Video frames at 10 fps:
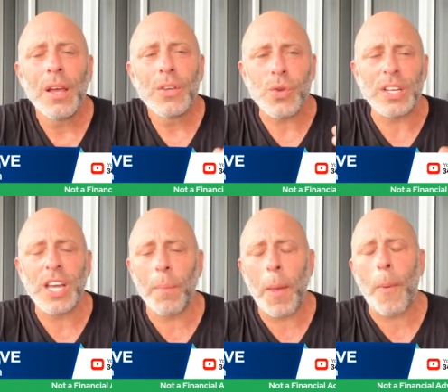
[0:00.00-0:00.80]
So I
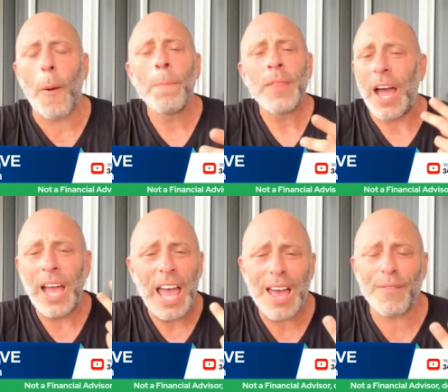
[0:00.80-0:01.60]
tell people I
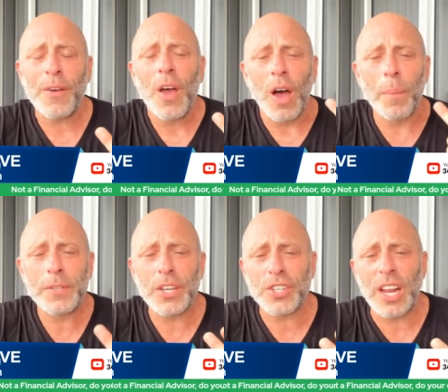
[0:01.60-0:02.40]
have a
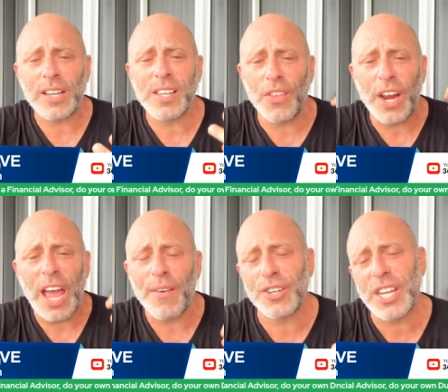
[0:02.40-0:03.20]
position XL that I
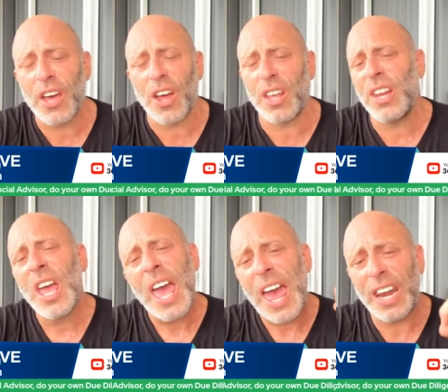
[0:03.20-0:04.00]
average down on,
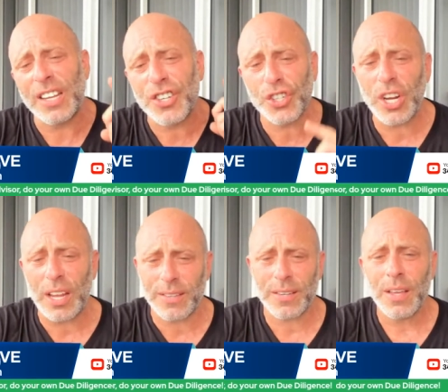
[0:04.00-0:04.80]
and it's
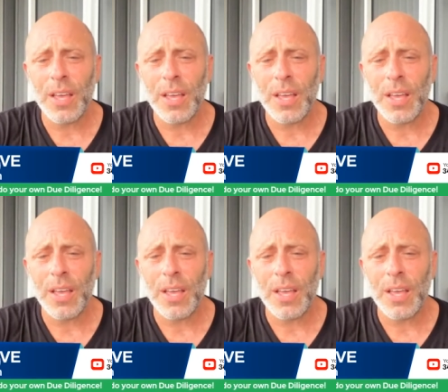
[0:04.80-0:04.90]
shit.